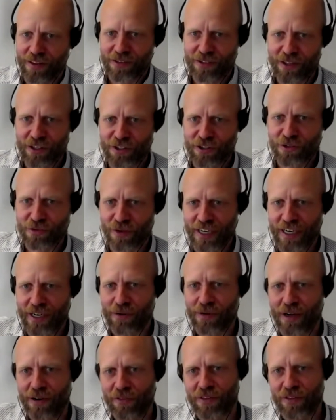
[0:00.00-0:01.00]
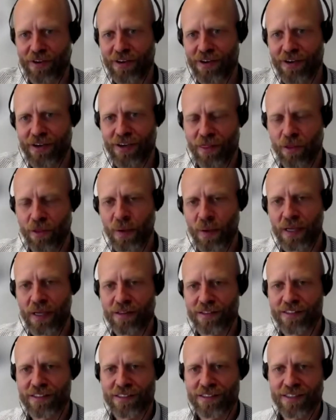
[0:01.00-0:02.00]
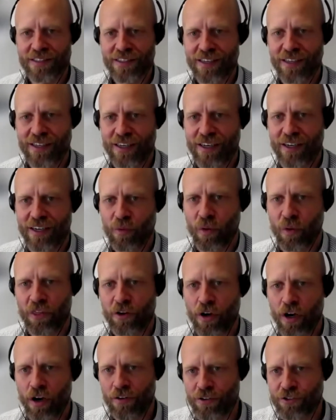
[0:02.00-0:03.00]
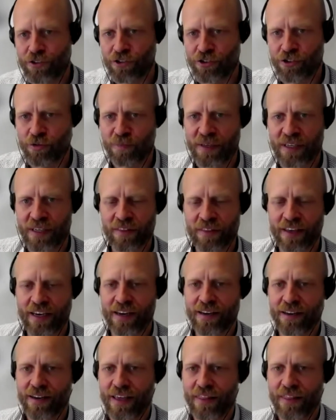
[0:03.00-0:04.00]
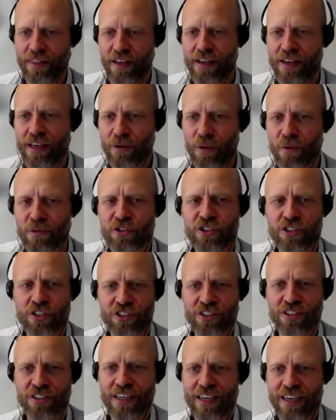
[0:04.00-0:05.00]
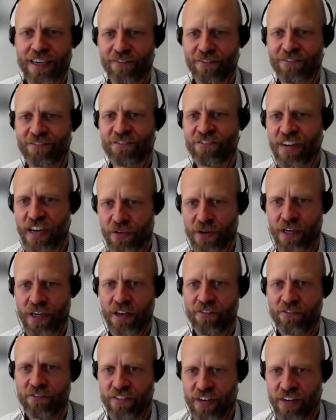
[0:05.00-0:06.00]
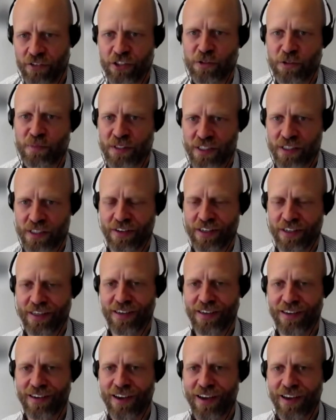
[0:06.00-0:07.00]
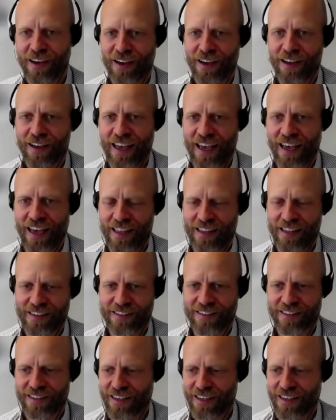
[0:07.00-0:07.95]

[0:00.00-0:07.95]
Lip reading: screen around the wheels, what the curvature should be on that, and it was just very, very specific. And